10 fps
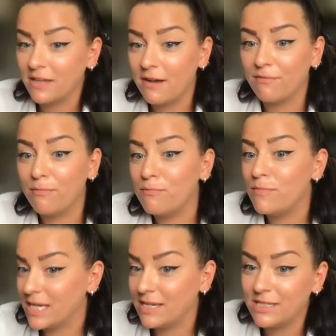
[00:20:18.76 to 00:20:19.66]
of
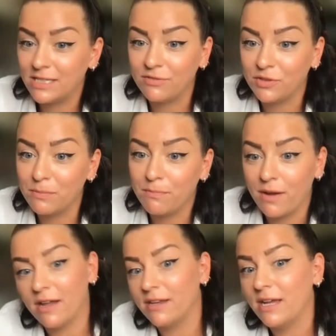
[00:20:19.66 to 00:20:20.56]
many different
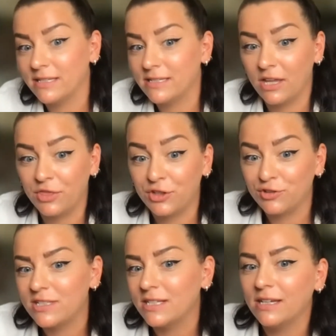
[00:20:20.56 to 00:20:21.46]
botnets that they're
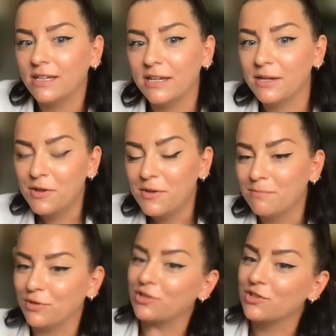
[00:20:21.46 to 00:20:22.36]
seeing,
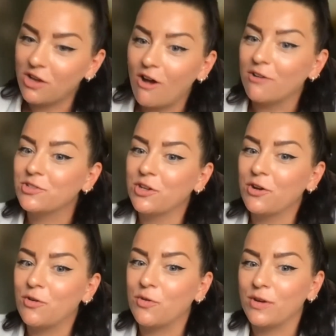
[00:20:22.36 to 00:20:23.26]
but there's
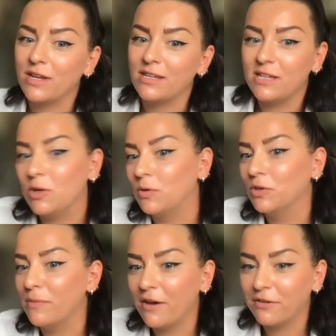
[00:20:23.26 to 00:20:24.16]
also an equal
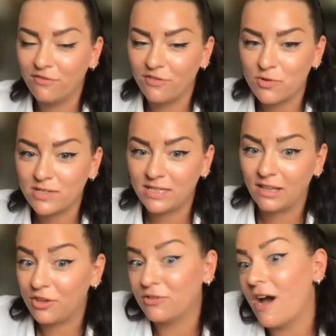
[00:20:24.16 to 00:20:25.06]
amount of folks saying
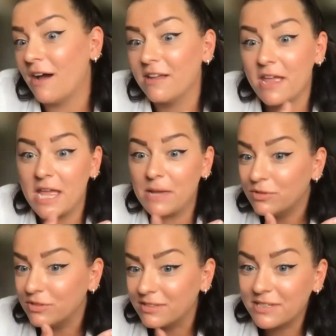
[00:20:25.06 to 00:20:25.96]
that they're not
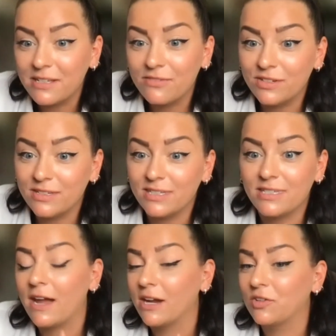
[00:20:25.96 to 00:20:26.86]
able to even
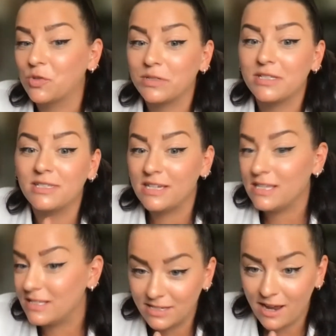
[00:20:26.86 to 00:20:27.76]
detect or see
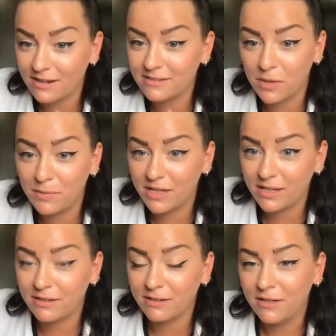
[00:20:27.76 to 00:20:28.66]
these attacks coming
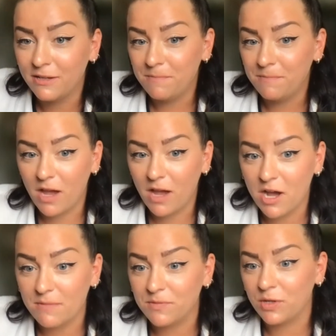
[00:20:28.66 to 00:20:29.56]
in.
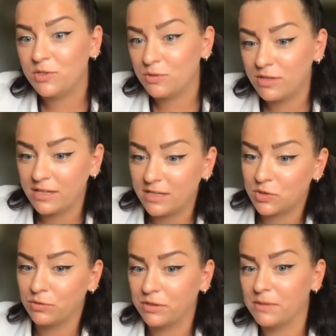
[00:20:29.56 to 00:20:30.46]
So I do think it's
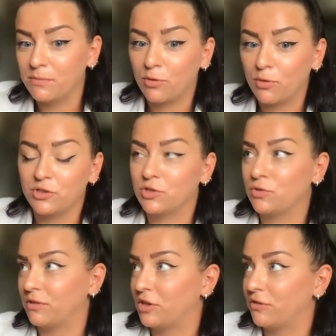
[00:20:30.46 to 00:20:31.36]
really important just to
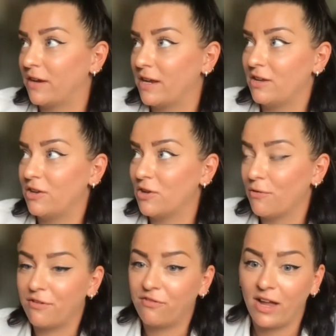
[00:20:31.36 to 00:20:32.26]
reiterate,
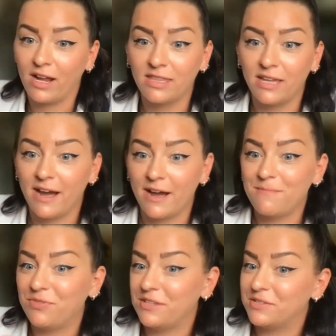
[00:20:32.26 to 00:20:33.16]
the fact that
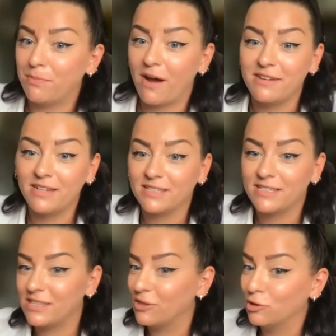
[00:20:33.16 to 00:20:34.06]
these botnets,
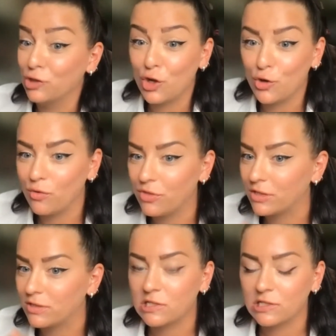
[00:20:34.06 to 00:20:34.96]
they're low,
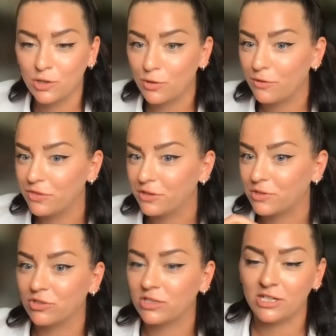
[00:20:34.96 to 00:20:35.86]
they're slow, they're
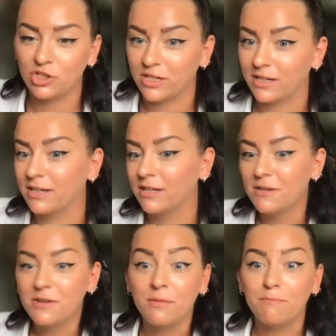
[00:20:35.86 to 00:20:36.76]
strategic,
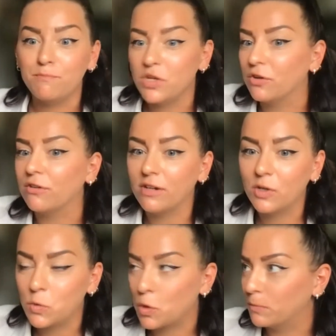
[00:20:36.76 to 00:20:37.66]

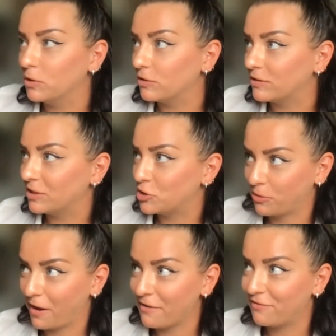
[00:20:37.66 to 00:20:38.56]
mirroring normal looking
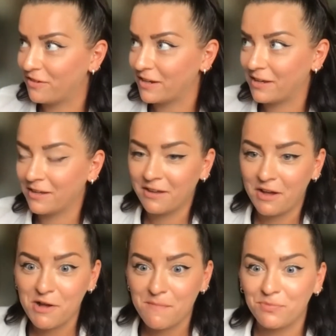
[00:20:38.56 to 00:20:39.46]
traffic.
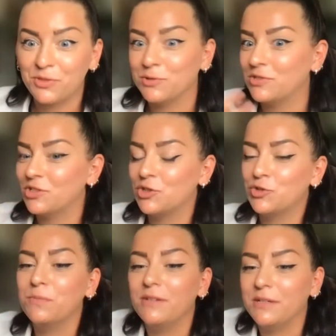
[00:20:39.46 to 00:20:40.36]
Those
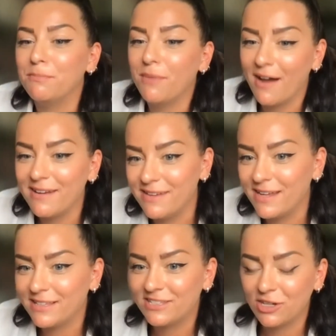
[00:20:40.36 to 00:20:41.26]
distributed
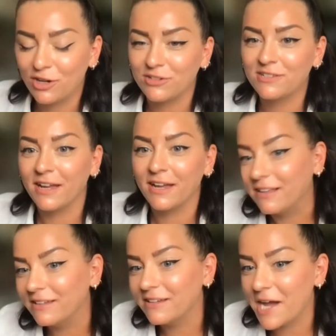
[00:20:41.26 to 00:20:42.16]
botnets are
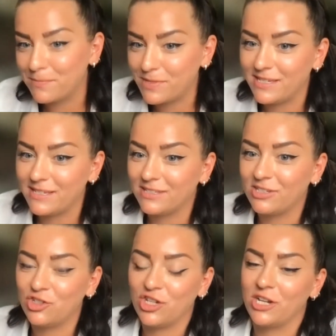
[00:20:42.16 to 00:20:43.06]
cycling IPs
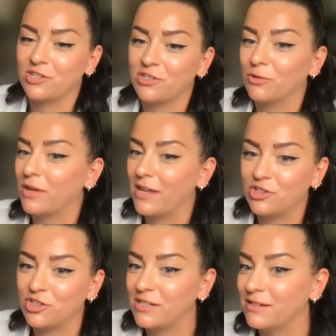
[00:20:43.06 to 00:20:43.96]
to change the
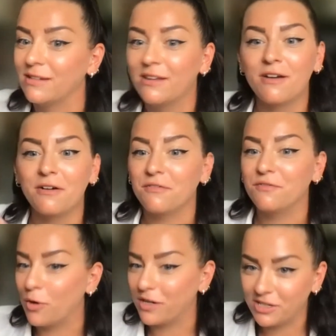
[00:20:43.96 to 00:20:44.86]
location,
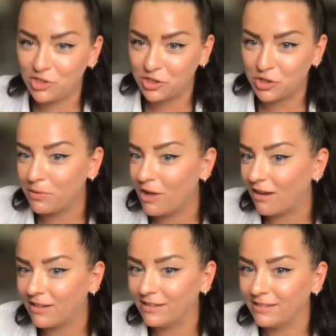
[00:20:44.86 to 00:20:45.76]
avoiding
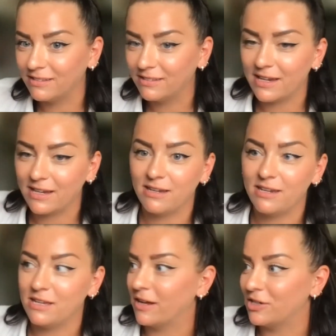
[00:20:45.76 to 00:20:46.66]
geo-blocking, like
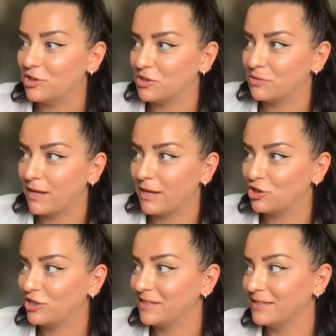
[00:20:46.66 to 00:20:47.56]
Neil had just
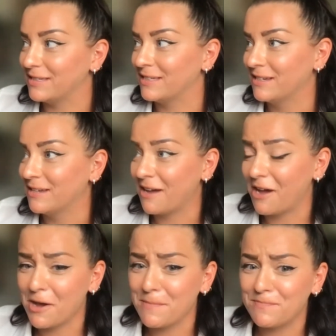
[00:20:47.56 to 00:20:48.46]
mentioned,
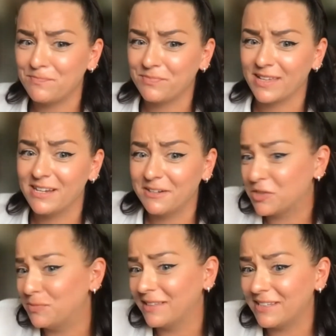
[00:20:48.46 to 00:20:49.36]
and
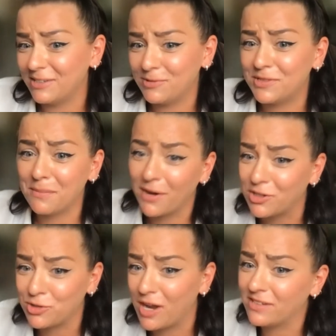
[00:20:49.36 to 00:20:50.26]
ultimately using bot
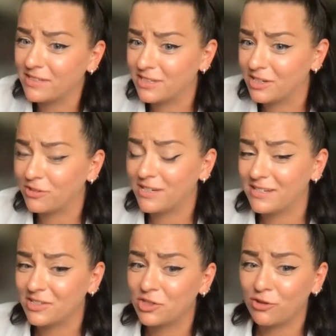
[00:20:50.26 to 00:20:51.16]
traffic to create
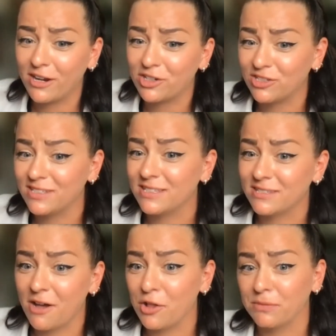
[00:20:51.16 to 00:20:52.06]
distractions is
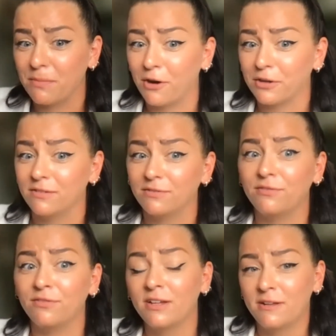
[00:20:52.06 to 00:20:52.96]
all part of
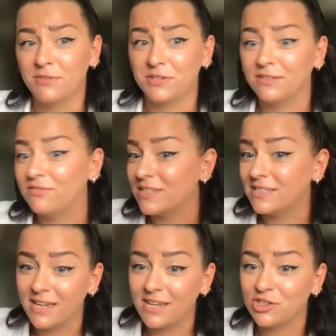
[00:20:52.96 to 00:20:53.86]
the
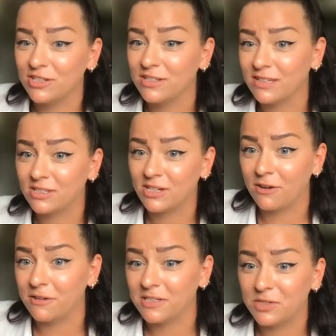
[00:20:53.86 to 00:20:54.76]
sophistication that's
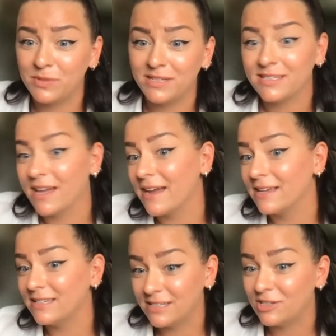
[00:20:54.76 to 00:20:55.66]
starting to be
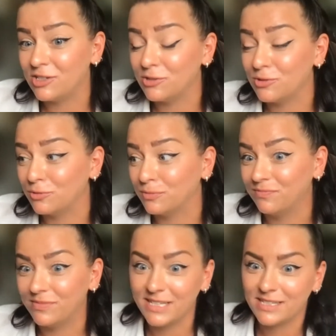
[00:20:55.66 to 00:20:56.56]
designed into
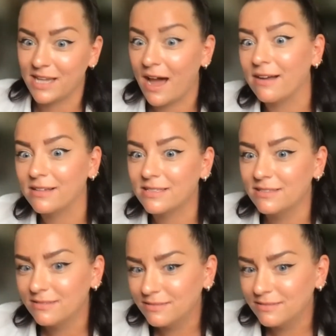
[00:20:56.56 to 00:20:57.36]
these attacks.